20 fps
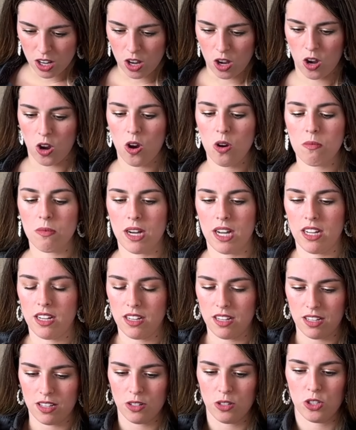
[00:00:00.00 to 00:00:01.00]
Oh my,
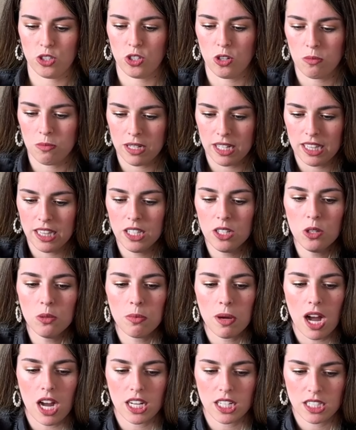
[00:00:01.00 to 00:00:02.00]
there's so many little
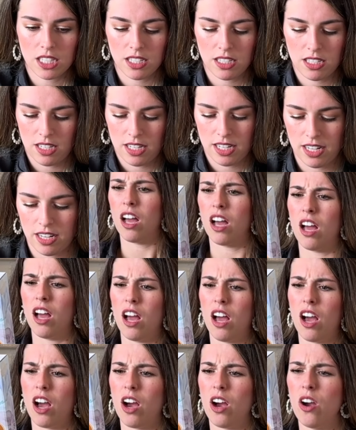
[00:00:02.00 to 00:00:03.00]
boxes in here.
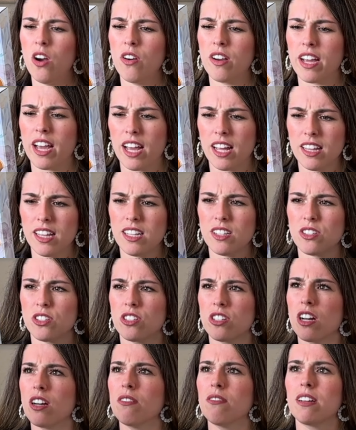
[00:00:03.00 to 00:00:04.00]
Okay, let's
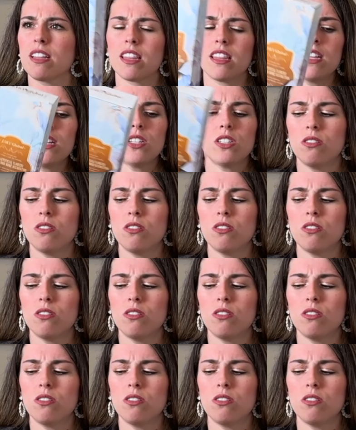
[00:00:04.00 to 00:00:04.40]
start with this